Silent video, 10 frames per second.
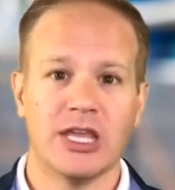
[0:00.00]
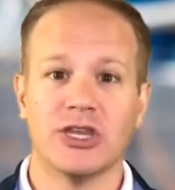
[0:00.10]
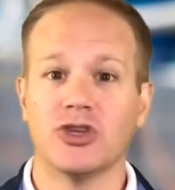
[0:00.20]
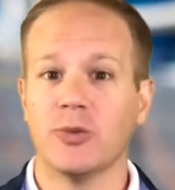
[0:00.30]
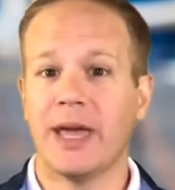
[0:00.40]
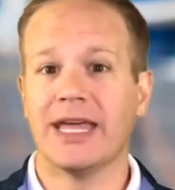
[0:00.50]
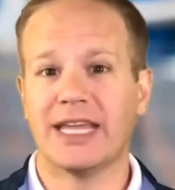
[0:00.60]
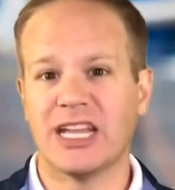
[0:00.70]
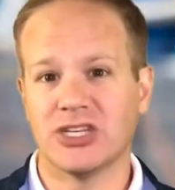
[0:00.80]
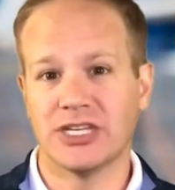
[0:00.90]
Did you pay
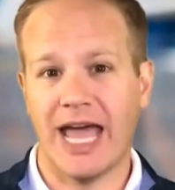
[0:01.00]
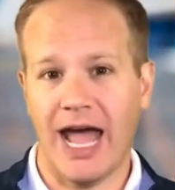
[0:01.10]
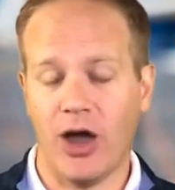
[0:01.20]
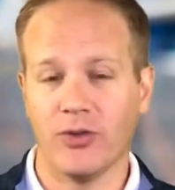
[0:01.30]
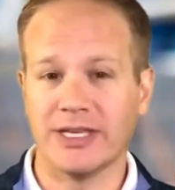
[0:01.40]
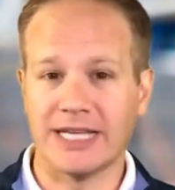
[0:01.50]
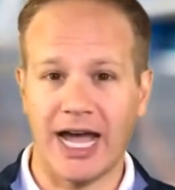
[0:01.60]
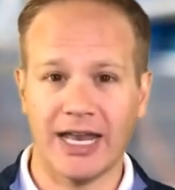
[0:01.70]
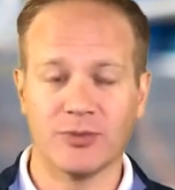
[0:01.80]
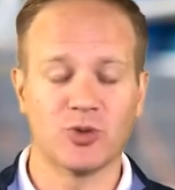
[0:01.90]
attention to how these
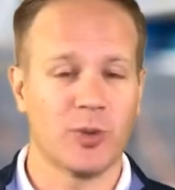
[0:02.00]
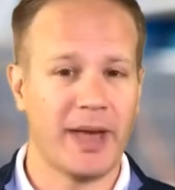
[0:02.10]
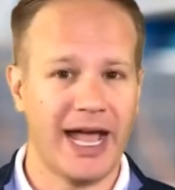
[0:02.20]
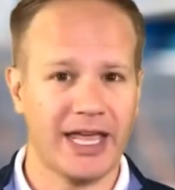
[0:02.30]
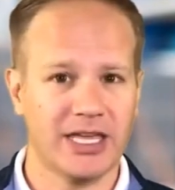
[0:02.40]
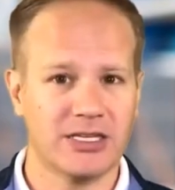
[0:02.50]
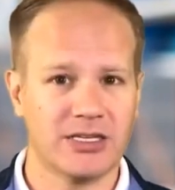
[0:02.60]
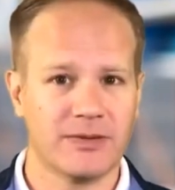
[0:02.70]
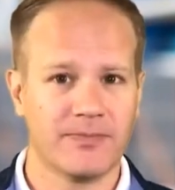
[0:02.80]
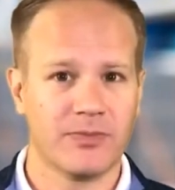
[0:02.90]
items were
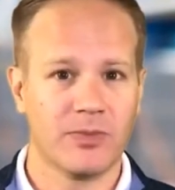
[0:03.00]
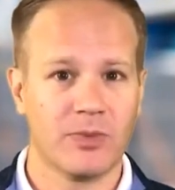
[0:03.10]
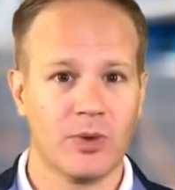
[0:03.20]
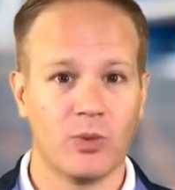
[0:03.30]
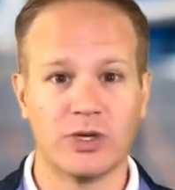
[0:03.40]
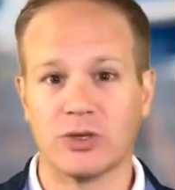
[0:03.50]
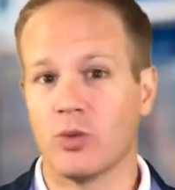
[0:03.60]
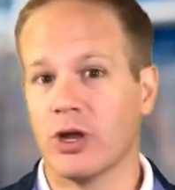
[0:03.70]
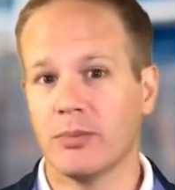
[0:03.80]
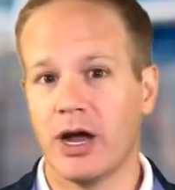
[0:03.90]
packaged? Was it
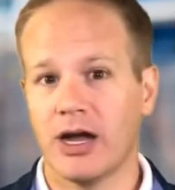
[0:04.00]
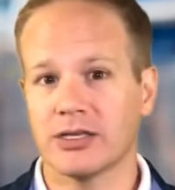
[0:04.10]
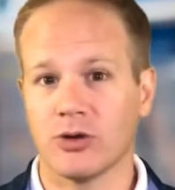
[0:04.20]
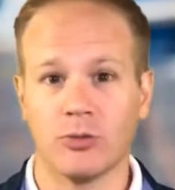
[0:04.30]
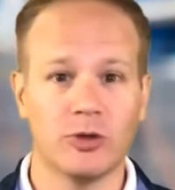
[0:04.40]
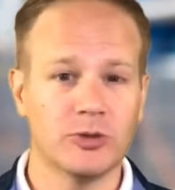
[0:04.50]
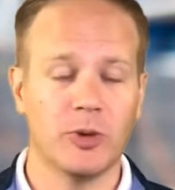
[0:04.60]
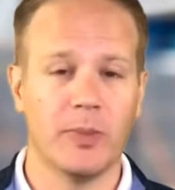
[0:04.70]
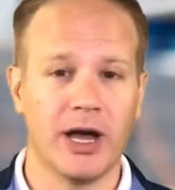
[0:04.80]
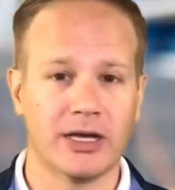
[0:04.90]
one box or
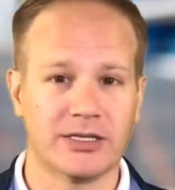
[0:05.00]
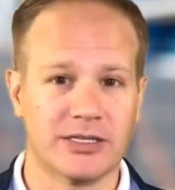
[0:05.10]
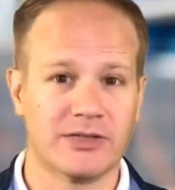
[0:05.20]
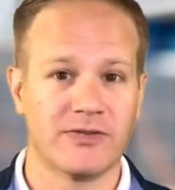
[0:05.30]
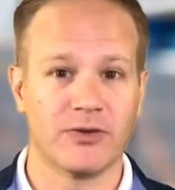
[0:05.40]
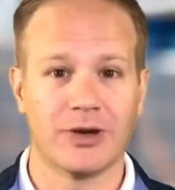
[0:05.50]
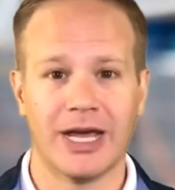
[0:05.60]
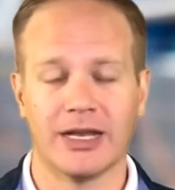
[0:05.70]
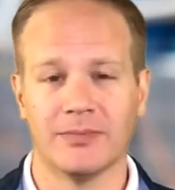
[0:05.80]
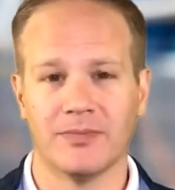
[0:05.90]
multiple boxes for an
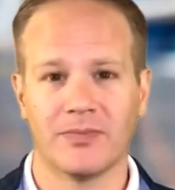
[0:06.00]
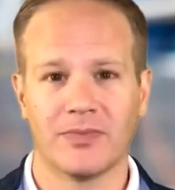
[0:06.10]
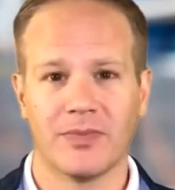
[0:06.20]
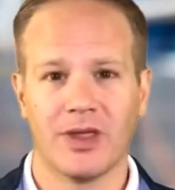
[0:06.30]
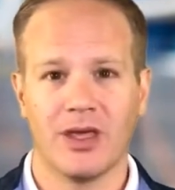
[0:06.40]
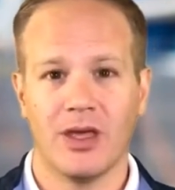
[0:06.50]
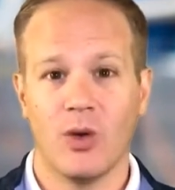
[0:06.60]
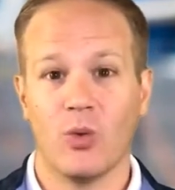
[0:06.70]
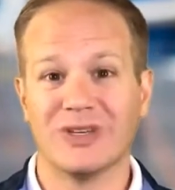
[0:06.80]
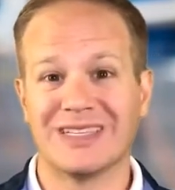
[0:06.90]
item?
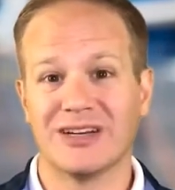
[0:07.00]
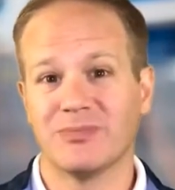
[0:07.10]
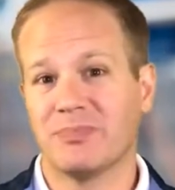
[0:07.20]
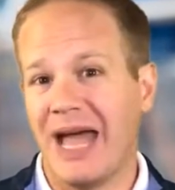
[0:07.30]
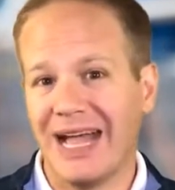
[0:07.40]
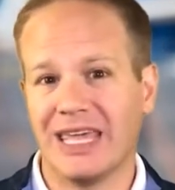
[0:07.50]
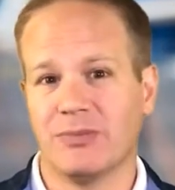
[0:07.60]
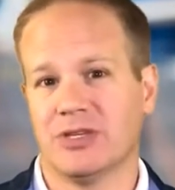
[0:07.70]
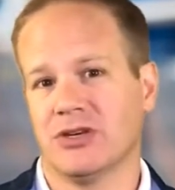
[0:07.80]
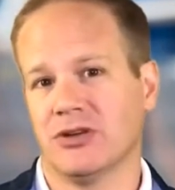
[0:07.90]
Was there
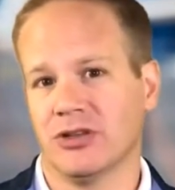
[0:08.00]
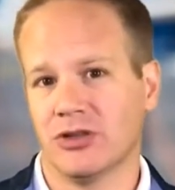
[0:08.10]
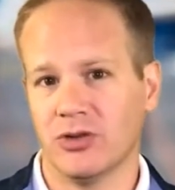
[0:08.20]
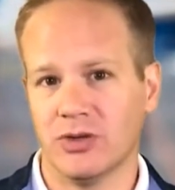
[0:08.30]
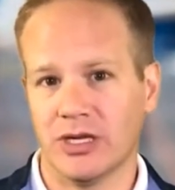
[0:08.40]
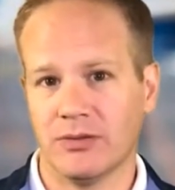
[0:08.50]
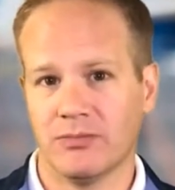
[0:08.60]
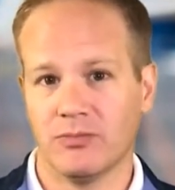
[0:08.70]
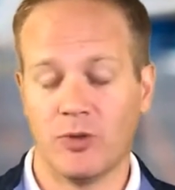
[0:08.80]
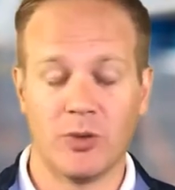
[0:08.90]
packing material included?
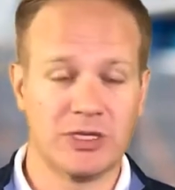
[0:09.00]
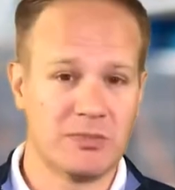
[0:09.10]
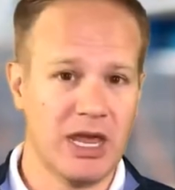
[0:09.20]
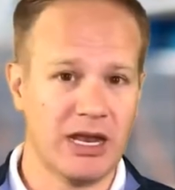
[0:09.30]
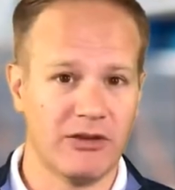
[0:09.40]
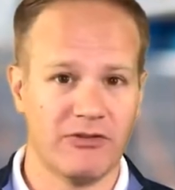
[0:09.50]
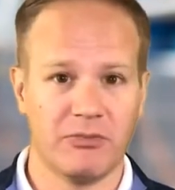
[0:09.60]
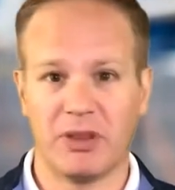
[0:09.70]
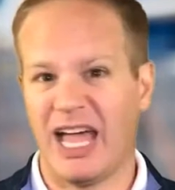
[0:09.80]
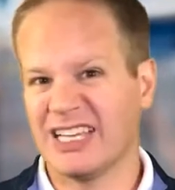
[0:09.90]
What was it made of?
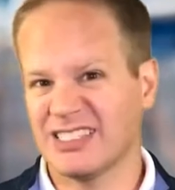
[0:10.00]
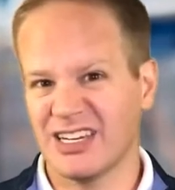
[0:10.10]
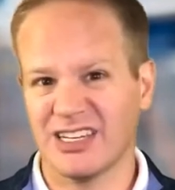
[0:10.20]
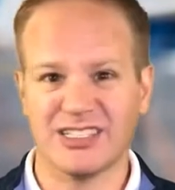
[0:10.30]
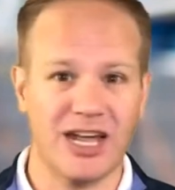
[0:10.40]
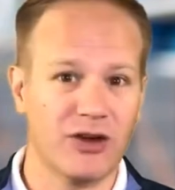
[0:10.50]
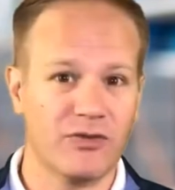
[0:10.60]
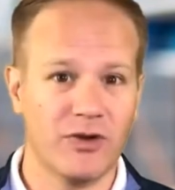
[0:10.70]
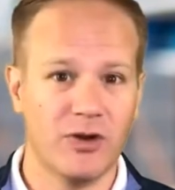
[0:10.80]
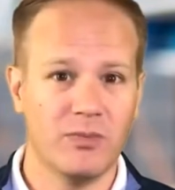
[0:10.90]
Plastic?
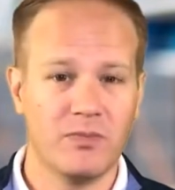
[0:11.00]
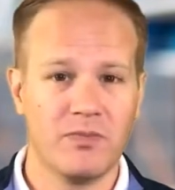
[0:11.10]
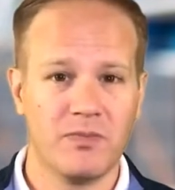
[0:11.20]
Styrofoam?